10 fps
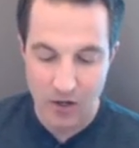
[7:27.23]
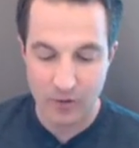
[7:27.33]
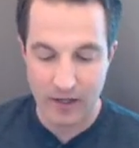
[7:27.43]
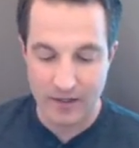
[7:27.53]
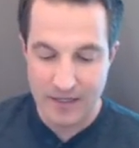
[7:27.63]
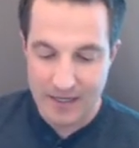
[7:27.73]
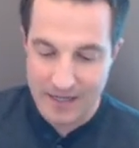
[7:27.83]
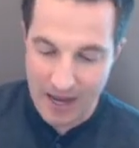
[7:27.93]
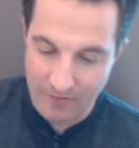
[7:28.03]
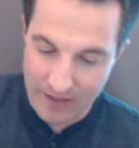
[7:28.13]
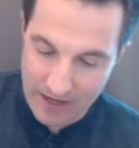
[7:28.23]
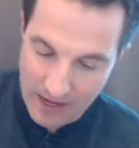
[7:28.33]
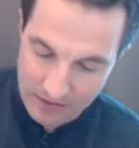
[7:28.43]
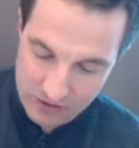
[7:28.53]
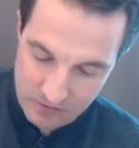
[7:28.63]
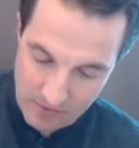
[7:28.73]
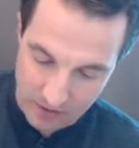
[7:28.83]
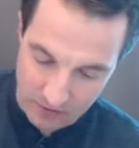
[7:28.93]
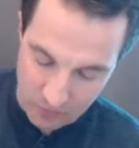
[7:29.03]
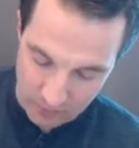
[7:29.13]
Okay, now that oxygen
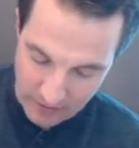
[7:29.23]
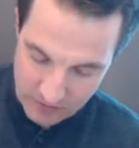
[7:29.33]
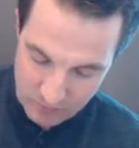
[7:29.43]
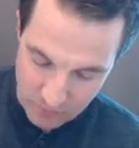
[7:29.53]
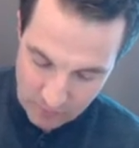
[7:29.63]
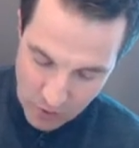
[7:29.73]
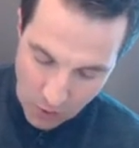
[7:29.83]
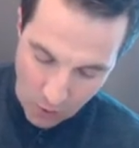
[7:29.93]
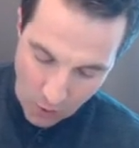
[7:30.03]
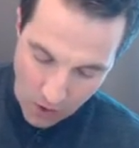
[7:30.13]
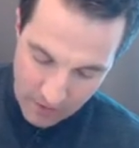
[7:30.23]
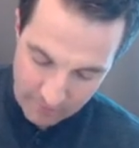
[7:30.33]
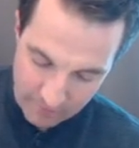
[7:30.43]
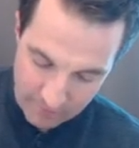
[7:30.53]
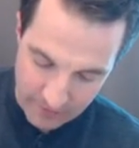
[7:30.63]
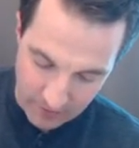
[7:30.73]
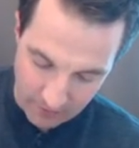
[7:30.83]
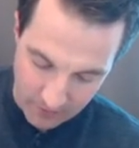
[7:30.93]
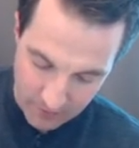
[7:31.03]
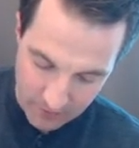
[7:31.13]
molecule has moved off of
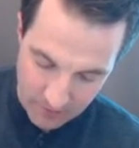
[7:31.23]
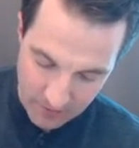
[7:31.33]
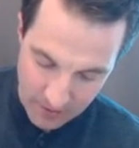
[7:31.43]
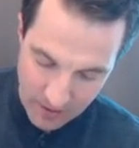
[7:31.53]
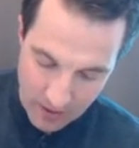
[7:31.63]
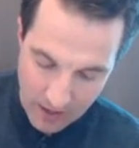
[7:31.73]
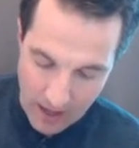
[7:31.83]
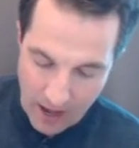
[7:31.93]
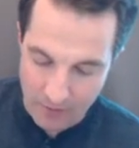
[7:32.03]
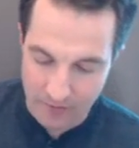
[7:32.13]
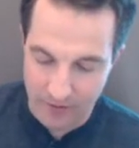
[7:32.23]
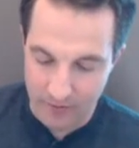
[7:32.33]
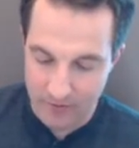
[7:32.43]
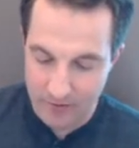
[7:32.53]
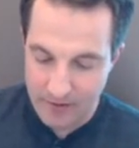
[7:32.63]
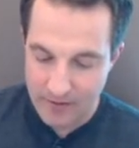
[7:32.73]
there, out of there.